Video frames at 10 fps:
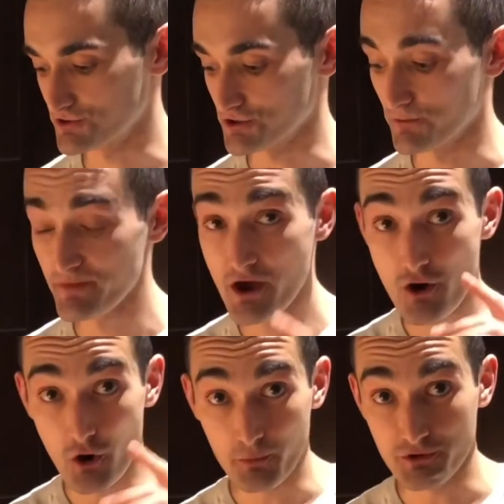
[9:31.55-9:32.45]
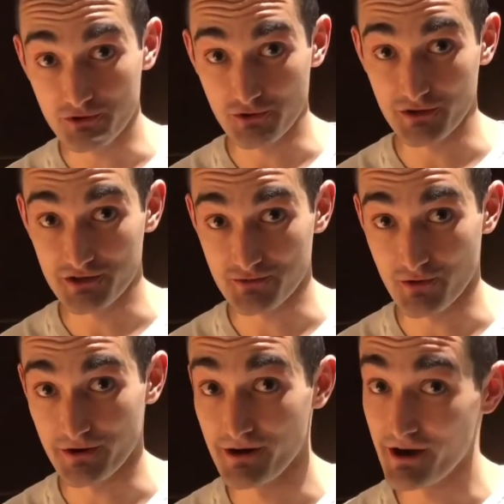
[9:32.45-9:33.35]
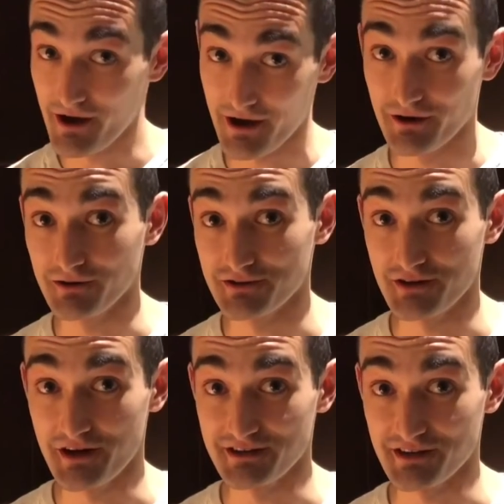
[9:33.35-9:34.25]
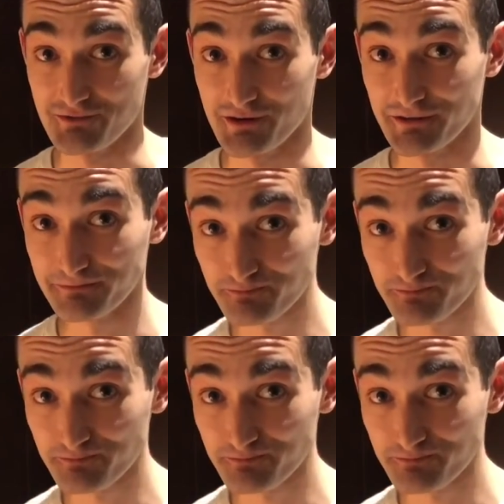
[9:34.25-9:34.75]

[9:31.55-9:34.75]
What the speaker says: So hope you enjoyed this one, and I'll see you guys next week.